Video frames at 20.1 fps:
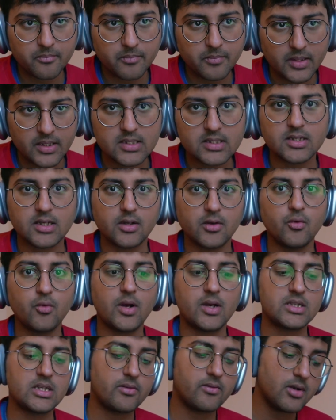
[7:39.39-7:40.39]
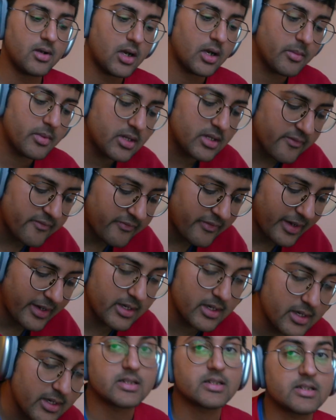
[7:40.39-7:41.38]
person who has even come in the
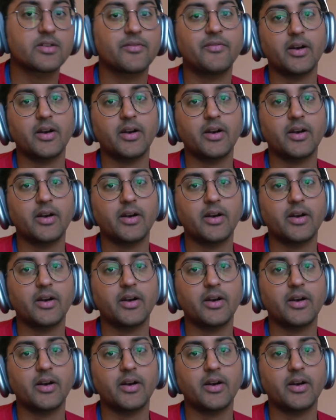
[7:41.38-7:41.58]
finals